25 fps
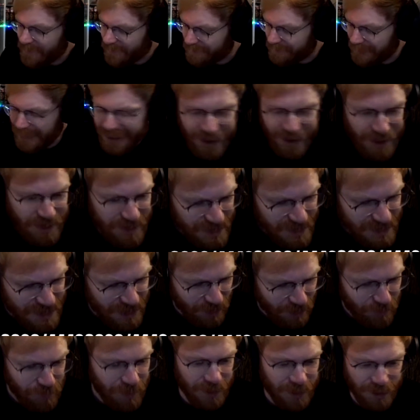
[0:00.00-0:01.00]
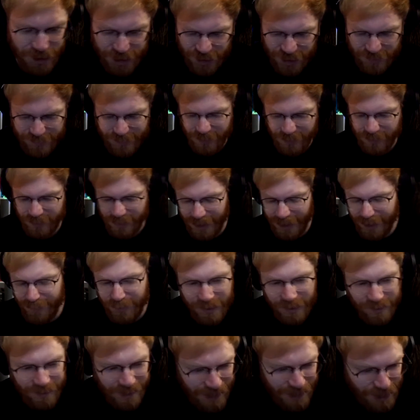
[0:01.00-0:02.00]
be in the sun religion, bro. I
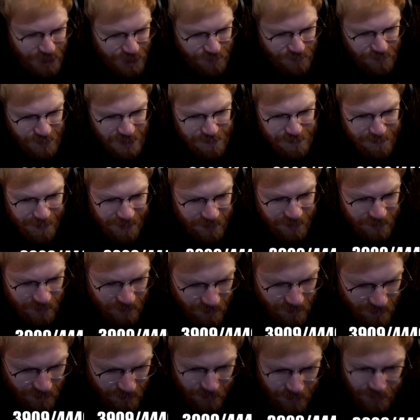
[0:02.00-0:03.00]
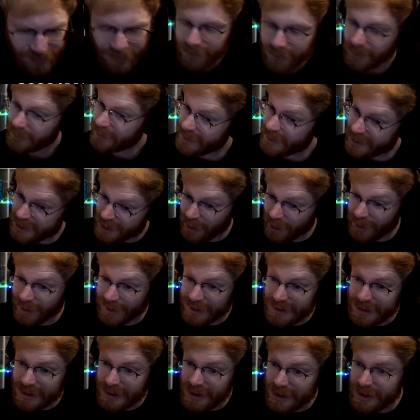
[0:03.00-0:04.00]
would actually respect it. The sun
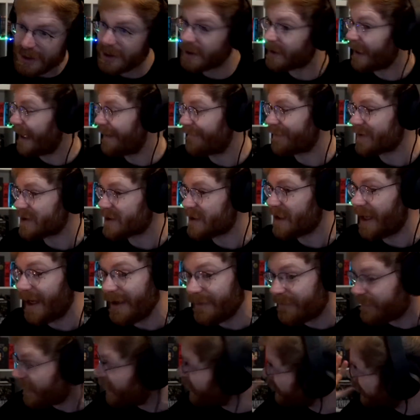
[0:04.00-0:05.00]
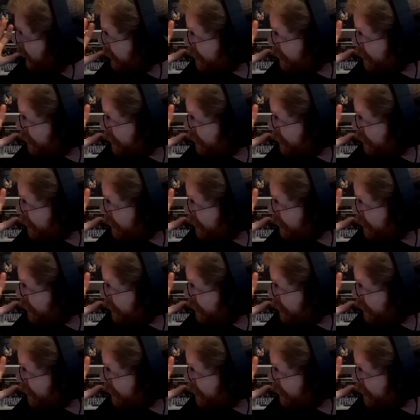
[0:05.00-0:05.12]
exists, it gave us life. I gotta